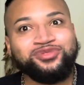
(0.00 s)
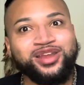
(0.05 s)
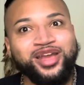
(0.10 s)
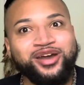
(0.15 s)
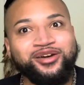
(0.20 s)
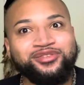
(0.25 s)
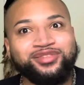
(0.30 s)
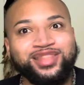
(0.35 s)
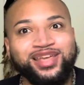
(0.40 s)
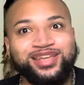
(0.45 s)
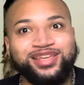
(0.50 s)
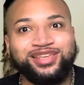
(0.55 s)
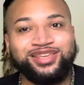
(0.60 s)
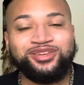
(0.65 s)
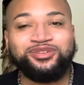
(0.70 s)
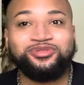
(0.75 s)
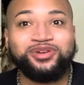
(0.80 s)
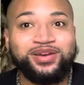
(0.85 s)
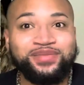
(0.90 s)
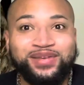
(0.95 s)
know that
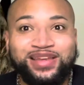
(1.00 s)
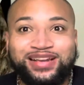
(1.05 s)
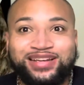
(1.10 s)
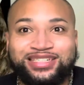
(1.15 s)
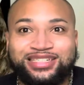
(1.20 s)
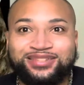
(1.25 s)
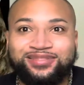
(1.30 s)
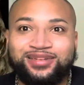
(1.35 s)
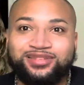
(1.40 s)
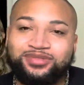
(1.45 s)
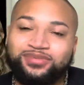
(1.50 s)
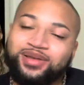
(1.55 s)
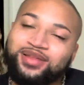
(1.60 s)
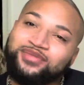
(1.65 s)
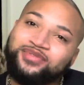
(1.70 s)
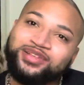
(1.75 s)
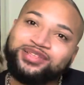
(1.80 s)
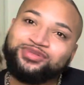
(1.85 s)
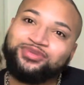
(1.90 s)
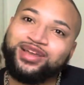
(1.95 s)
you want to be just friends with
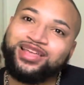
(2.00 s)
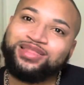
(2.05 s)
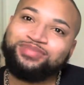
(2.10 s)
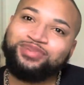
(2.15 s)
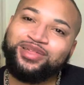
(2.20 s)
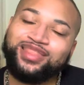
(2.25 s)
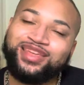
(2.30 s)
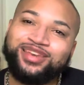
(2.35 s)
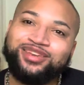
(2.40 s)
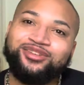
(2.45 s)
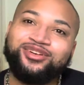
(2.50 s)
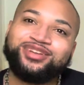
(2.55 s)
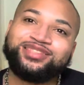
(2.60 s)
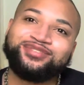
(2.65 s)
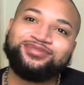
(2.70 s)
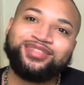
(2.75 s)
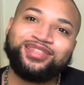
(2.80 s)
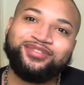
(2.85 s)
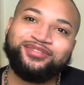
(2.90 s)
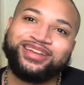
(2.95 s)
benefits with, but then you also
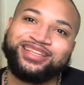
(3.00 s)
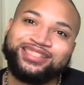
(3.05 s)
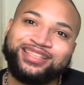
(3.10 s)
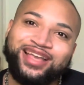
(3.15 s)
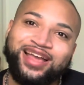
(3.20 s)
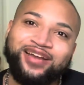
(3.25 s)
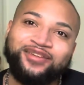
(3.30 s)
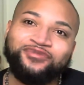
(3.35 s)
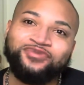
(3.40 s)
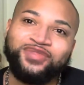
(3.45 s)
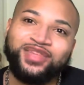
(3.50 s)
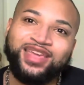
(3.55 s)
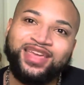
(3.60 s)
run the risk of